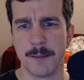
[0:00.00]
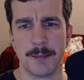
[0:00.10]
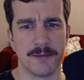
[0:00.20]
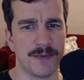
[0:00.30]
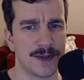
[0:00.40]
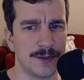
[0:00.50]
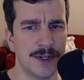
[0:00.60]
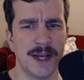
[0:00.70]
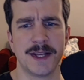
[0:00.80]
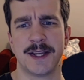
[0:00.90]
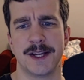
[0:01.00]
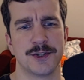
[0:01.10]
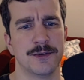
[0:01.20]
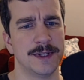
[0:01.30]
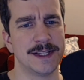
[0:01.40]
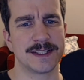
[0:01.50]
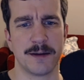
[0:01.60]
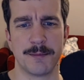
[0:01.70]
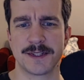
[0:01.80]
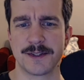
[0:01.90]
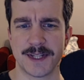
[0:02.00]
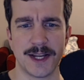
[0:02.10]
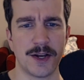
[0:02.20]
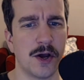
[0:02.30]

Befuddle, Catch and Release, Abyssal Sight,